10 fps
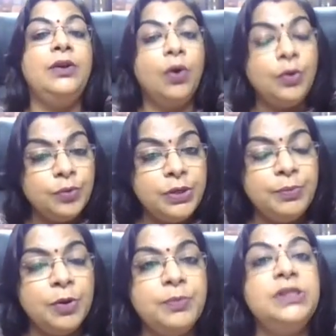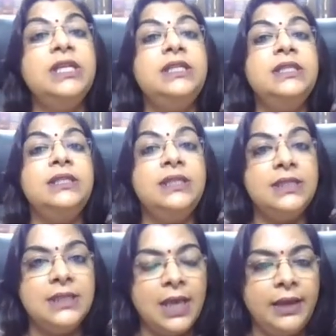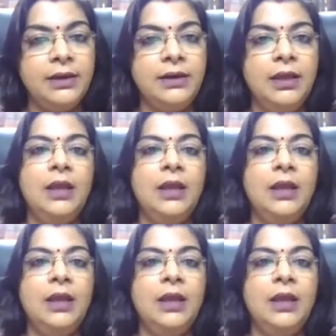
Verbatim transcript: not only promised it is desired